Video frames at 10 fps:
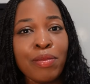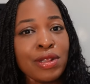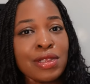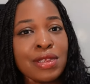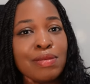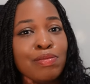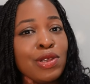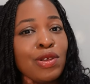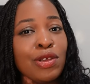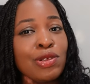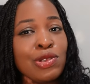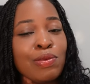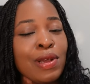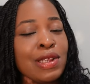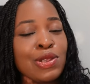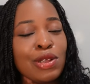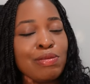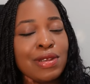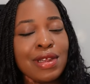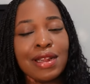But being on YouTube has taught
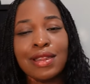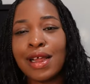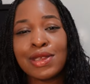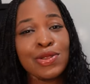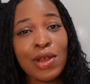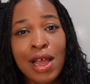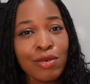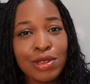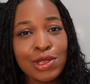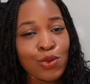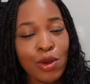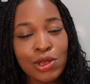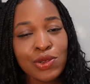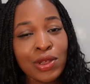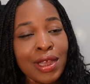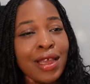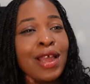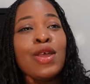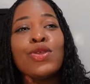me that that's not how it works, okay?